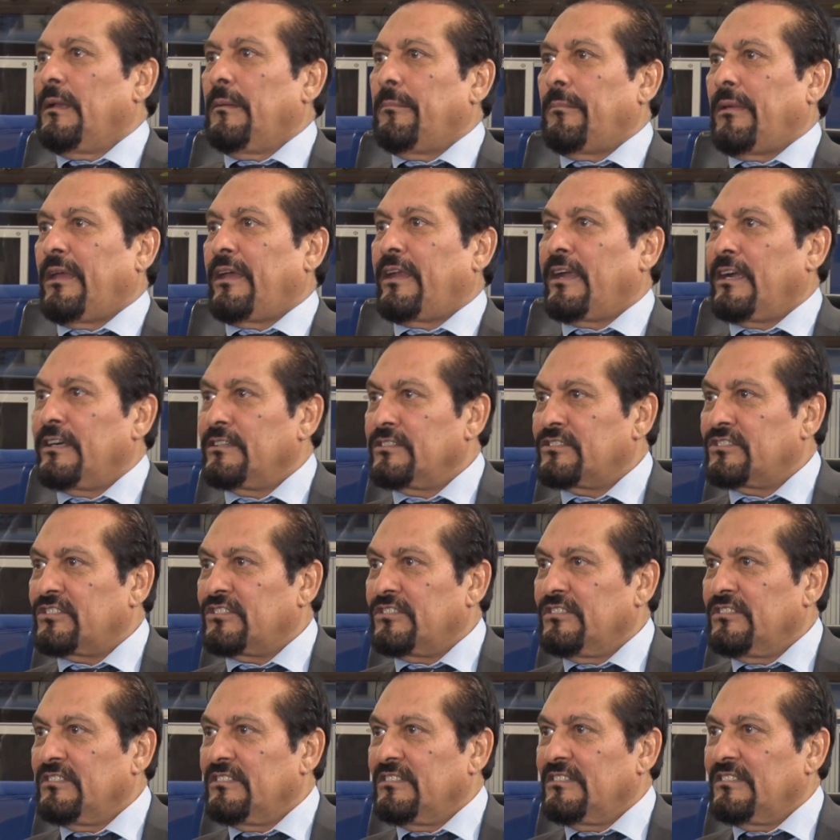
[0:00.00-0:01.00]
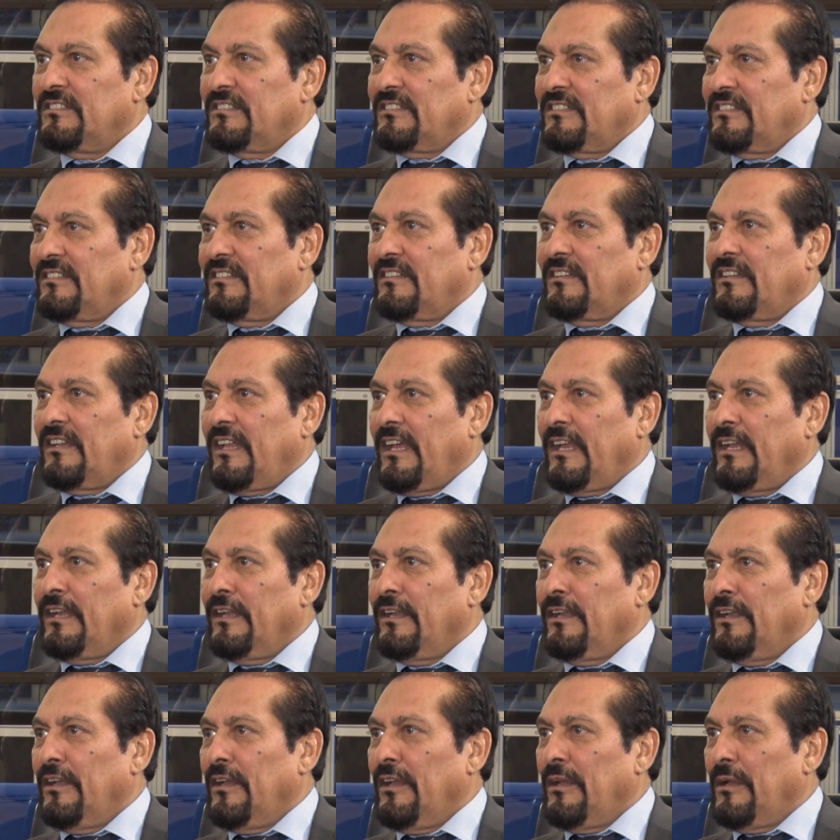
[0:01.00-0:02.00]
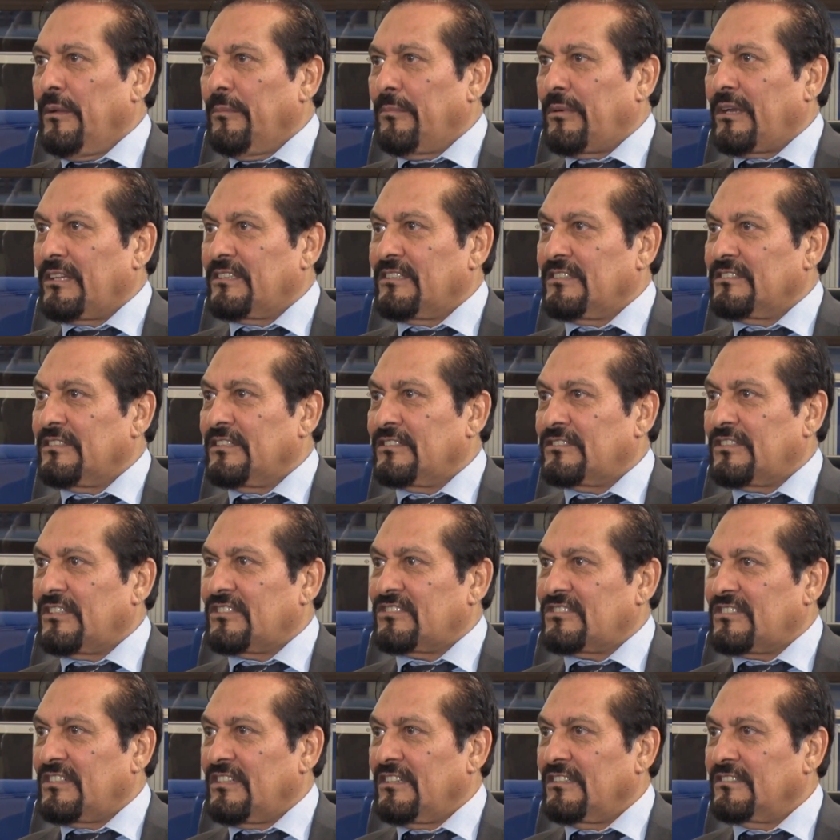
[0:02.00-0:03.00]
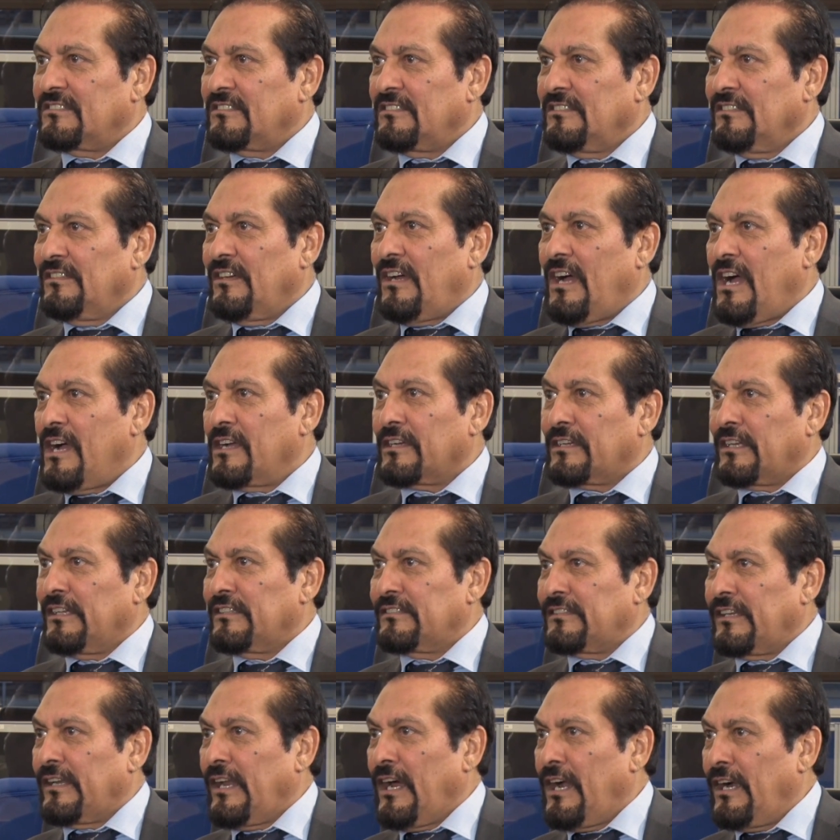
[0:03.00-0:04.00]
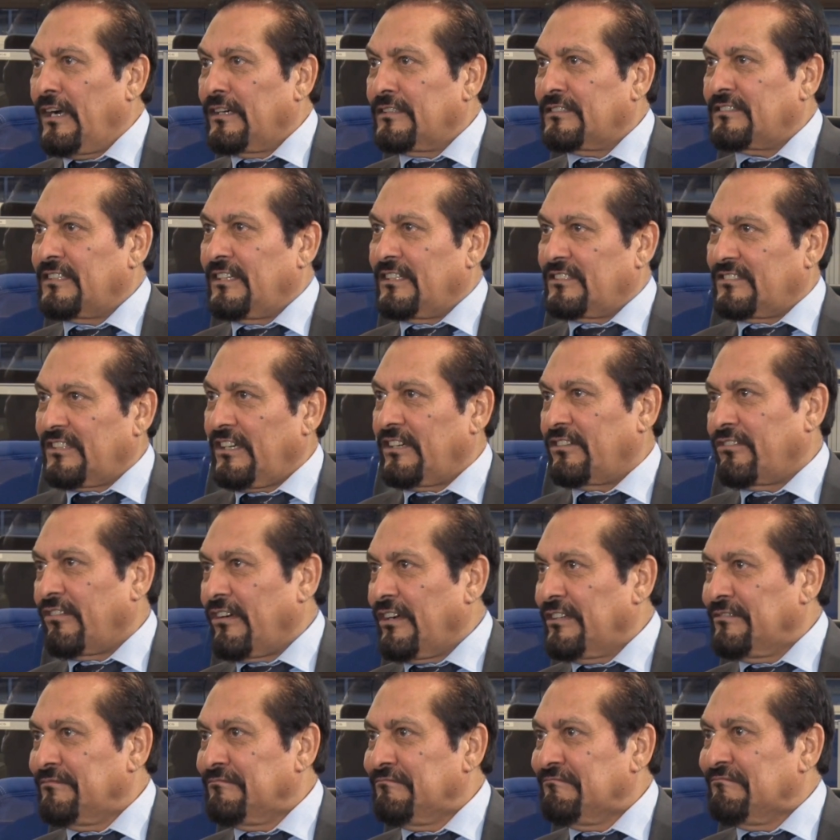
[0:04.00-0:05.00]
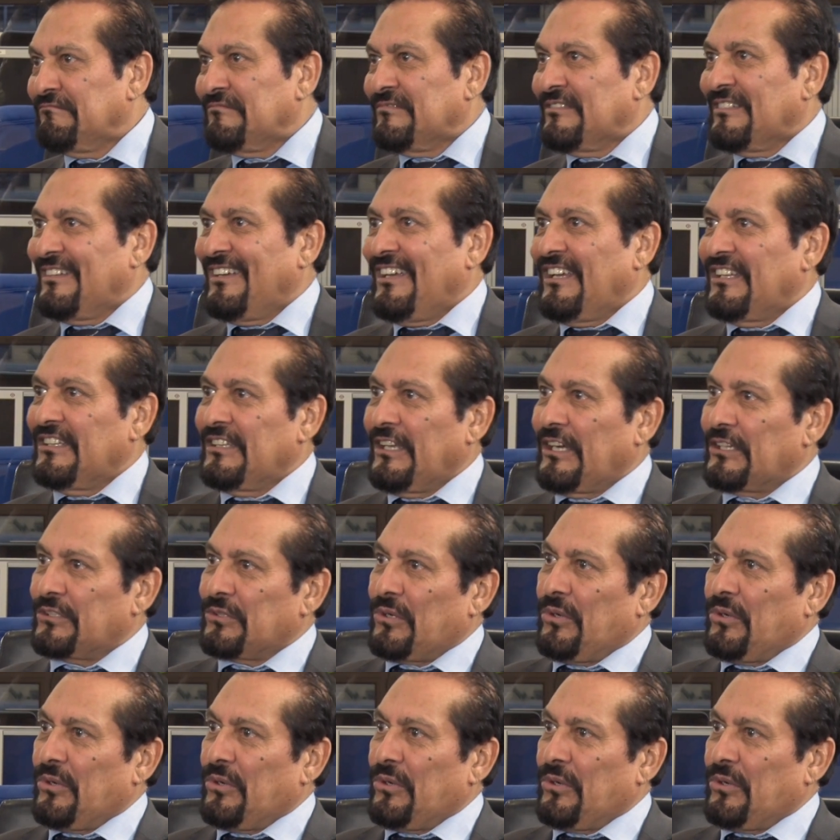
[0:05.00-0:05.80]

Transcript: parents, then brothers and sisters, uncles and aunts, etc., in that